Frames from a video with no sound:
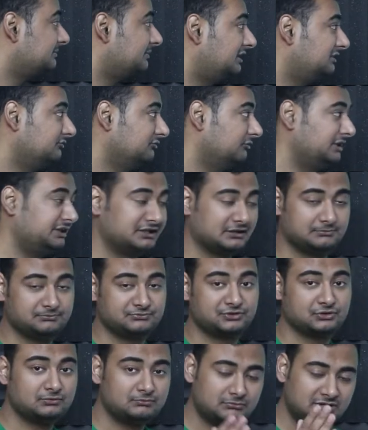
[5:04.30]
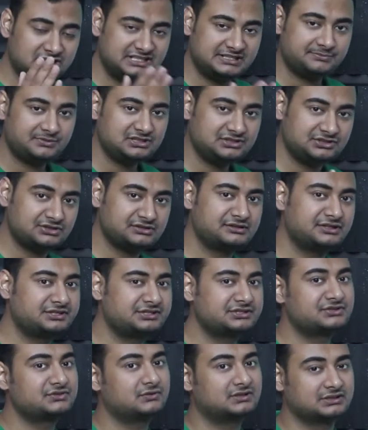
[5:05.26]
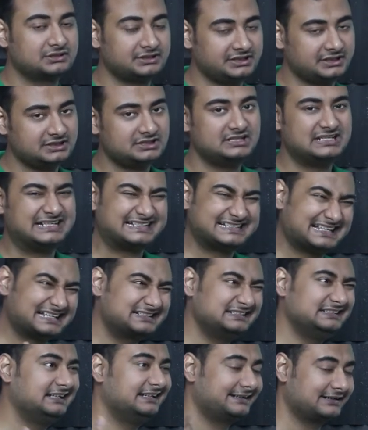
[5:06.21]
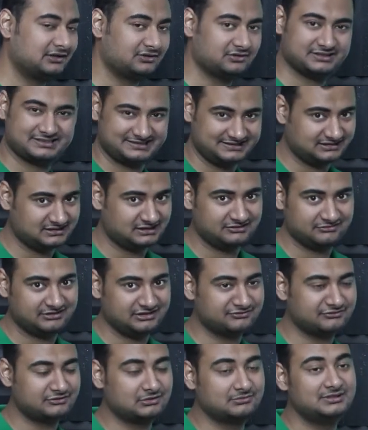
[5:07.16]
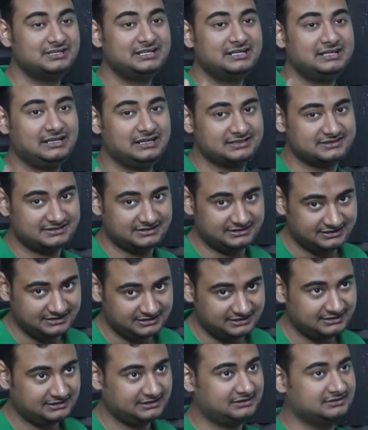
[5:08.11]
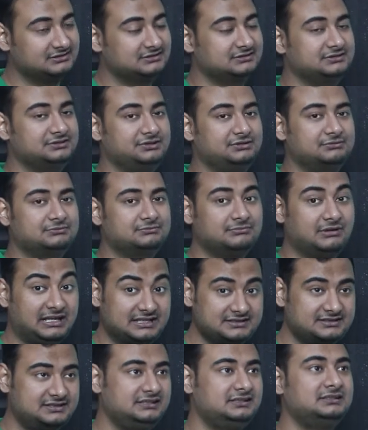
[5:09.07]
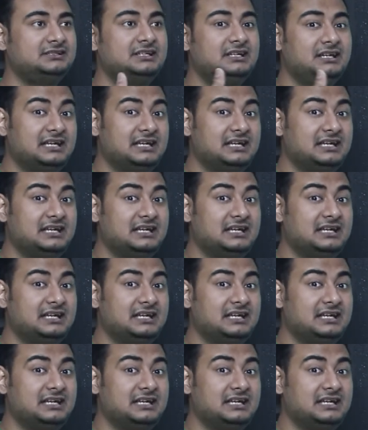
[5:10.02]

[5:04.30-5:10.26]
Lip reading: demand went up, so multiple generations were created, exactly like how SD card went from SDHC,